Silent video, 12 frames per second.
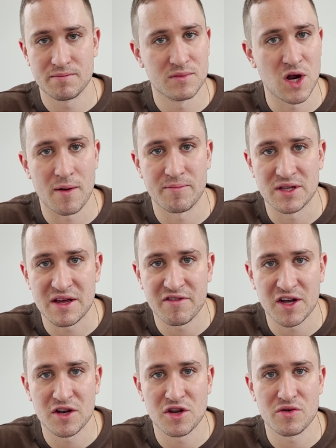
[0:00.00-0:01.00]
not
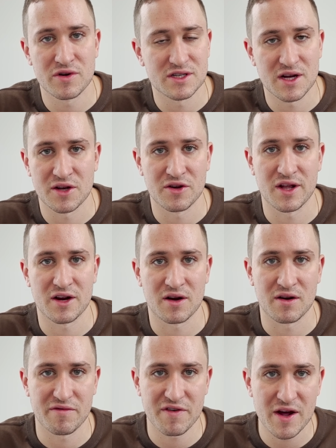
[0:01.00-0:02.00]
believing in you and telling you that you're
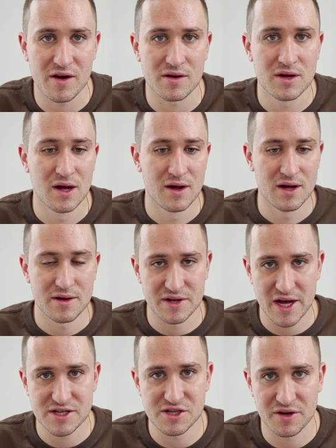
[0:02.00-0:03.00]
going to fail,
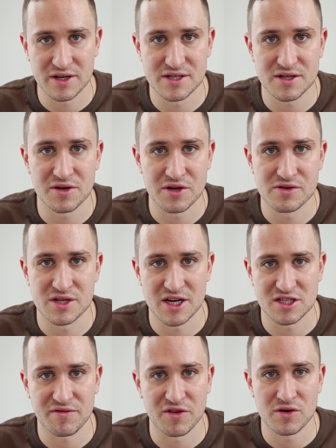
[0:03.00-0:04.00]
yes, you can still use it
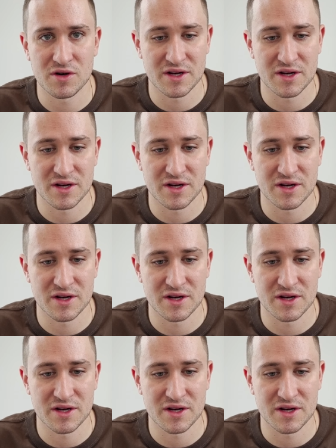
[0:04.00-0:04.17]
as fuel.